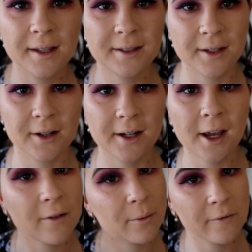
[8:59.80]
So
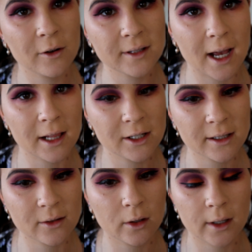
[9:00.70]
now I've got the false
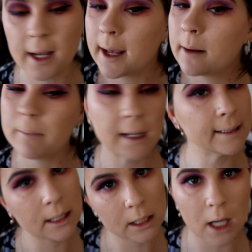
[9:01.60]
eyelashes on, and
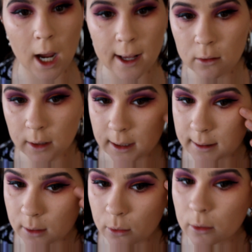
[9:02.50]
basically the eye look
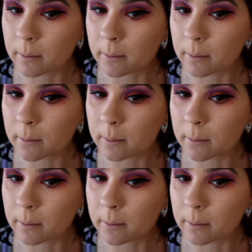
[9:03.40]
is all